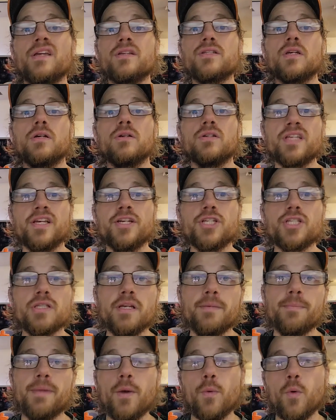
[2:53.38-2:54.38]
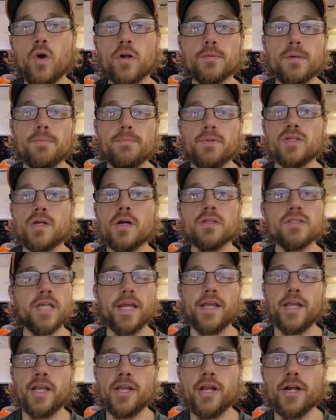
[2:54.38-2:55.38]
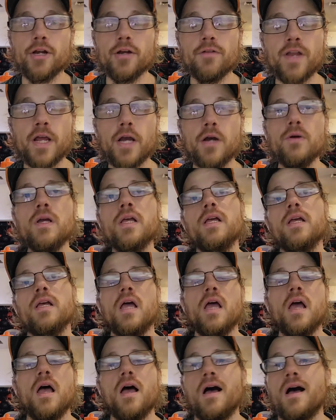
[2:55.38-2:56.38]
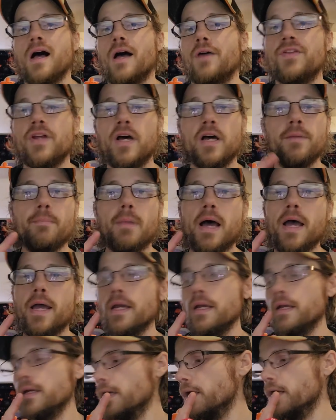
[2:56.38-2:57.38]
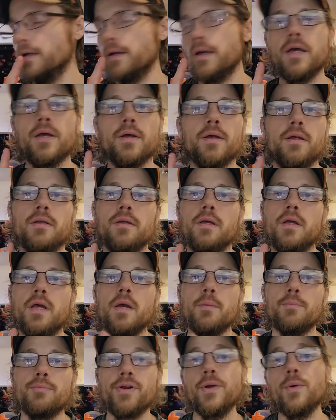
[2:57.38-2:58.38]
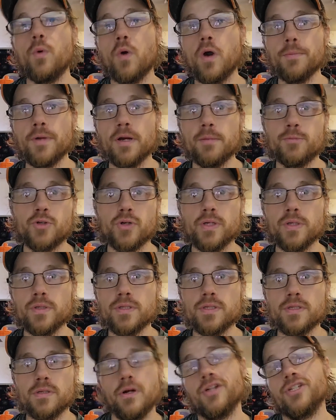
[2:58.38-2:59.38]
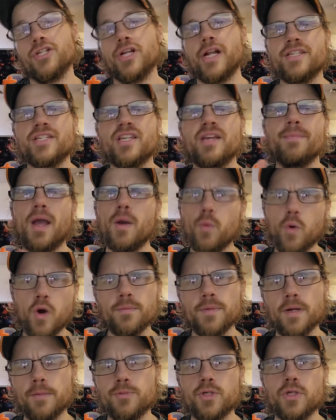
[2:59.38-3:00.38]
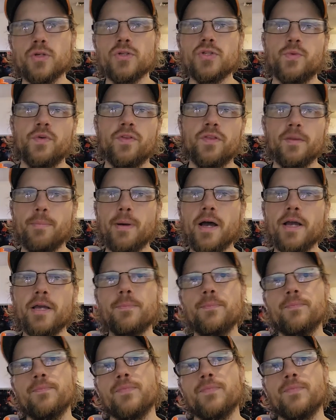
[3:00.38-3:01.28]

so essentially my warm-up is all taken care of now. I've done my pre-warm-up drills, or should I say my warm-up drills with the pipe,